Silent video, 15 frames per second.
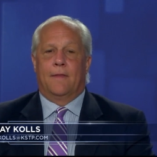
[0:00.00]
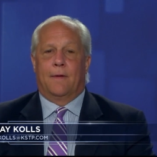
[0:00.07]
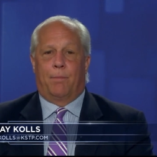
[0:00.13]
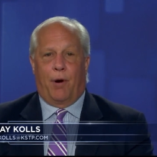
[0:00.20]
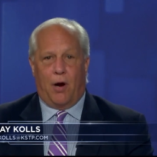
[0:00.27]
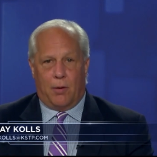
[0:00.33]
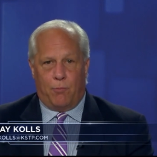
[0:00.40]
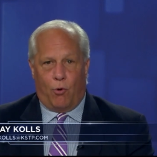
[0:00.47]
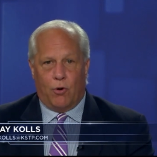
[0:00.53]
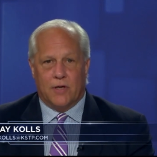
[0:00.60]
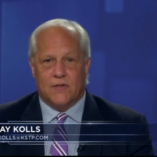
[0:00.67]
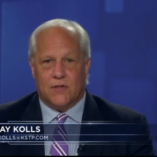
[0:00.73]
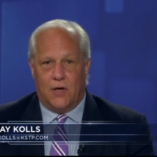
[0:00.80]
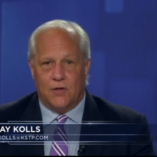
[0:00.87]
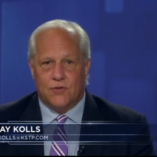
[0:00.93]
The park board
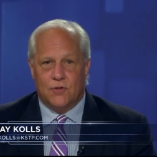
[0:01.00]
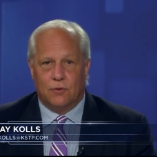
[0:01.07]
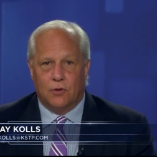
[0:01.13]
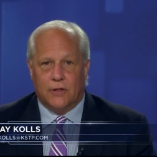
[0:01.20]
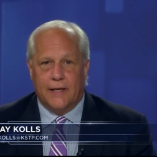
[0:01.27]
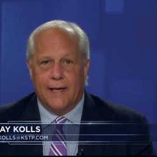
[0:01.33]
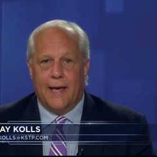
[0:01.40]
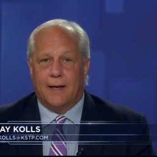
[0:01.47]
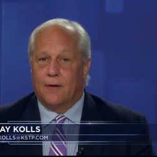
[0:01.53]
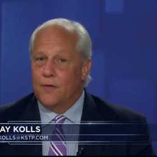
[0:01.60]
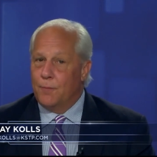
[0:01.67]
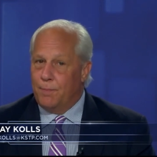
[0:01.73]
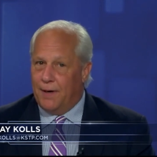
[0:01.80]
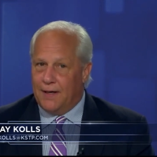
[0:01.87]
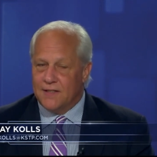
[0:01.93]
is also looking at
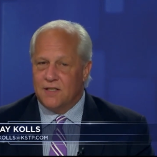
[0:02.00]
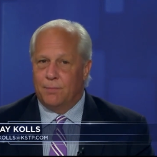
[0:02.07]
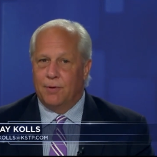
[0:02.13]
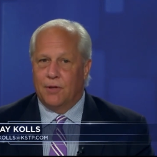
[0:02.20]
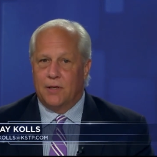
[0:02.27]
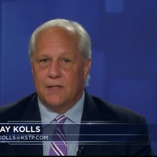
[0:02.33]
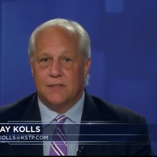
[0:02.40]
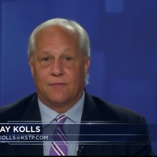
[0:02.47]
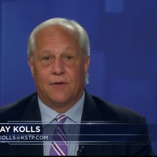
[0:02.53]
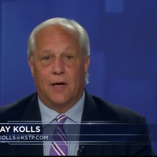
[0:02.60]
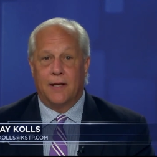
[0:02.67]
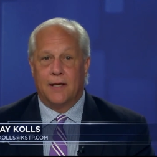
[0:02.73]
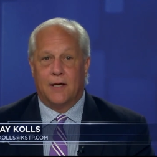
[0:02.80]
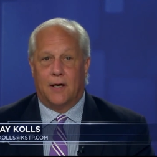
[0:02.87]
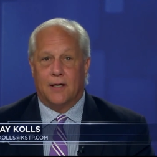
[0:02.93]
other possibilities of
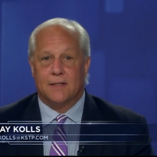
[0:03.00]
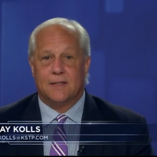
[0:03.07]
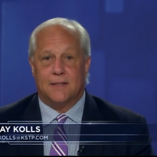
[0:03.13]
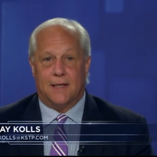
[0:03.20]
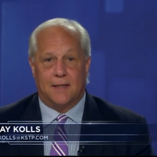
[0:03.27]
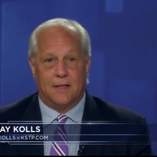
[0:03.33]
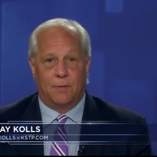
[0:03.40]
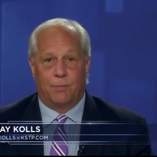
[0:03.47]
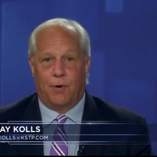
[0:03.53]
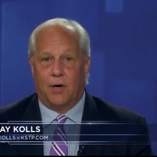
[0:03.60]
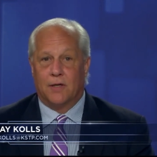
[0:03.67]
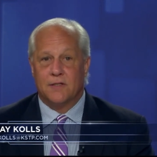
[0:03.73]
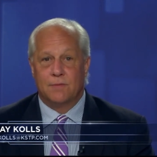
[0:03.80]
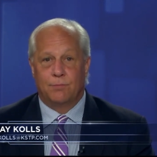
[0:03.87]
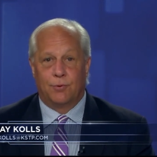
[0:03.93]
cutting costs at their
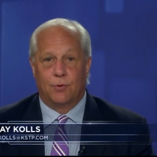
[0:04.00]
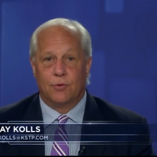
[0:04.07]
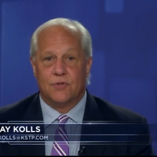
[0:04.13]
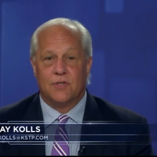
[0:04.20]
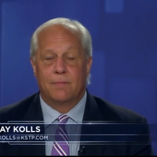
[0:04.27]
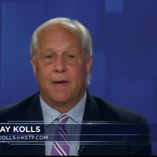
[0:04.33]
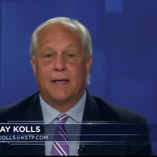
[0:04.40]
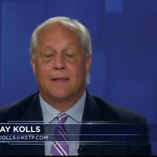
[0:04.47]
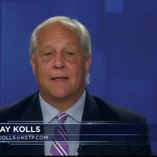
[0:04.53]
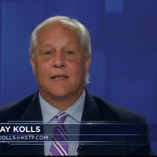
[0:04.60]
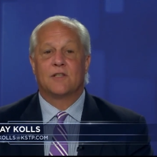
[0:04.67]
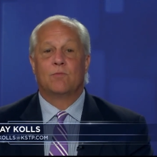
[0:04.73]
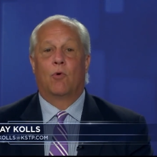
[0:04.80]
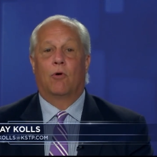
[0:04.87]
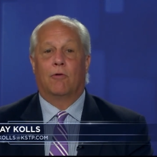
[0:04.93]
parks and pools to make
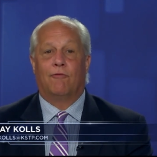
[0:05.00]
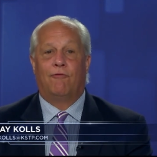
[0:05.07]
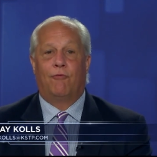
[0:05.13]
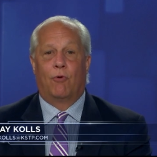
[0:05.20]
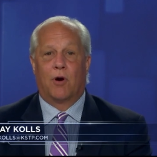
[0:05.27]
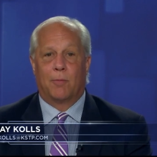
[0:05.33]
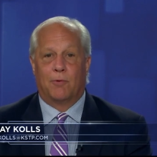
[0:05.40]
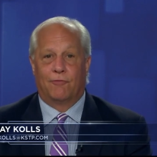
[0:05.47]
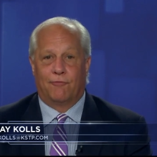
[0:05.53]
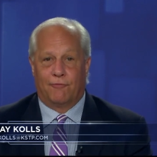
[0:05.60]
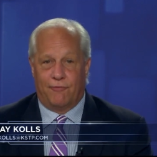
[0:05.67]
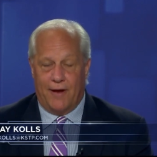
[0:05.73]
things more affordable for